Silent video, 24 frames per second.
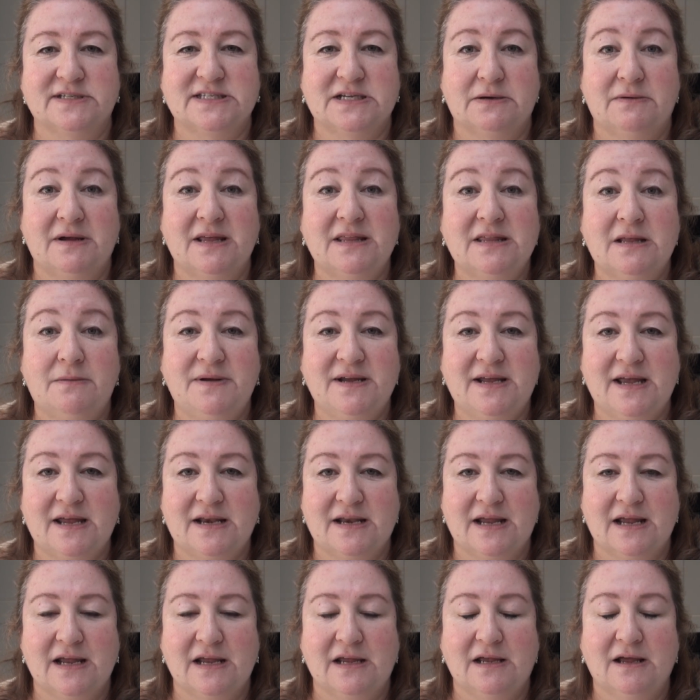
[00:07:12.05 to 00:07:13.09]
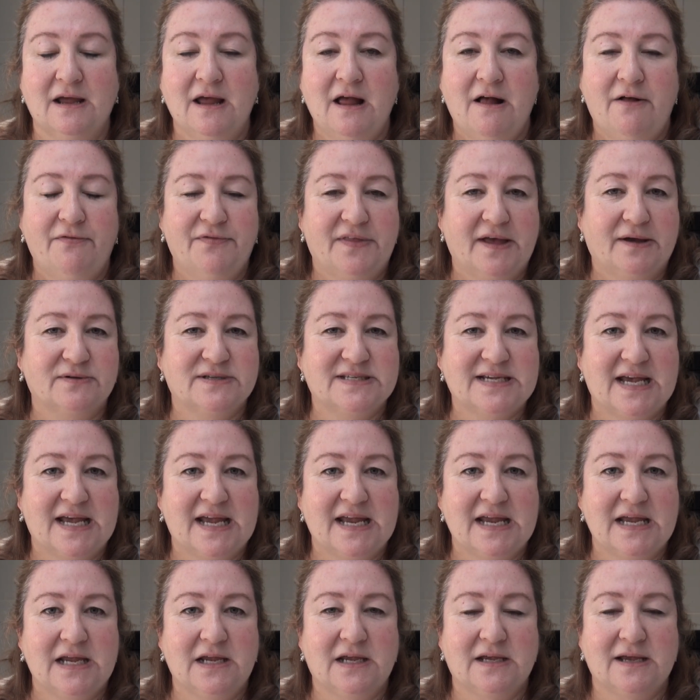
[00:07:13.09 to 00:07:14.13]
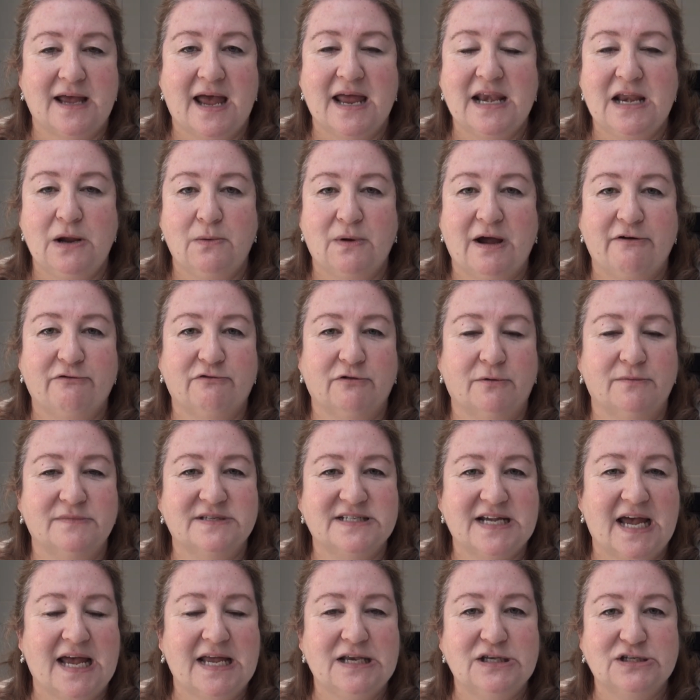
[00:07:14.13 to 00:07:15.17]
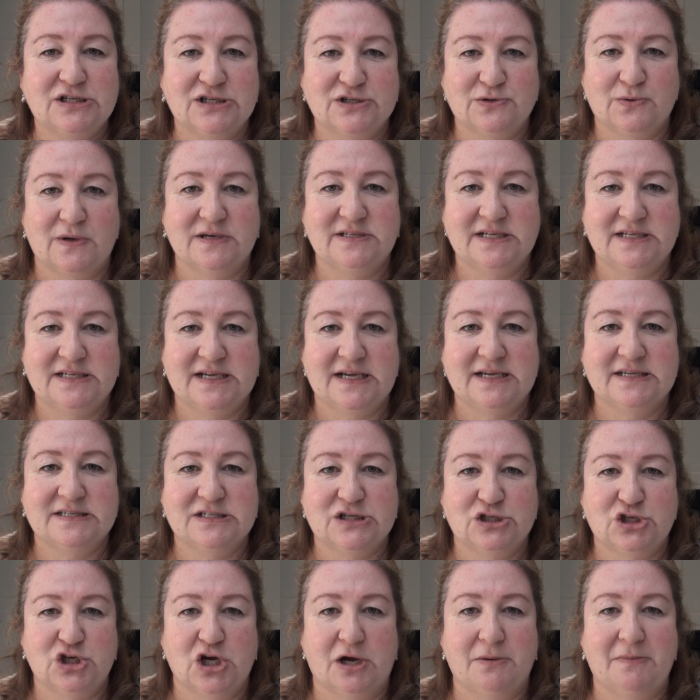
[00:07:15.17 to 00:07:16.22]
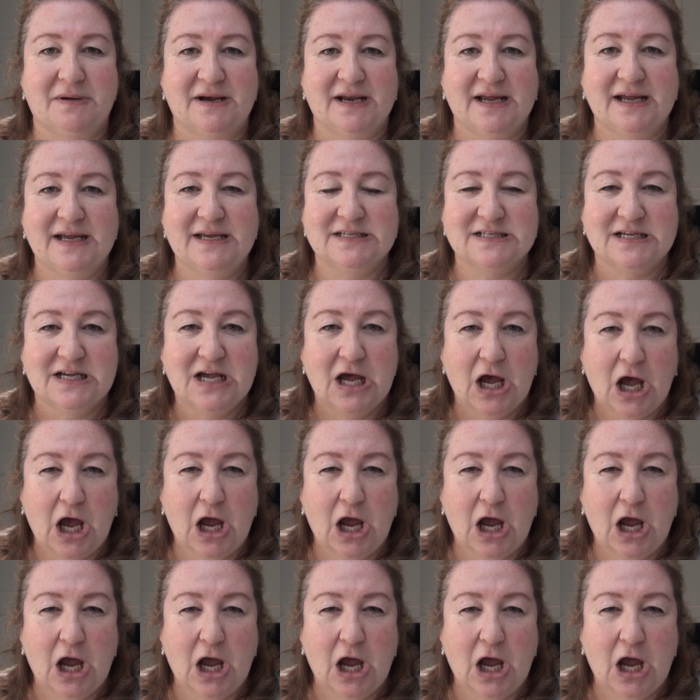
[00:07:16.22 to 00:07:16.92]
So in the beginning, they'll take anywhere from 10 to 20 days to germinate.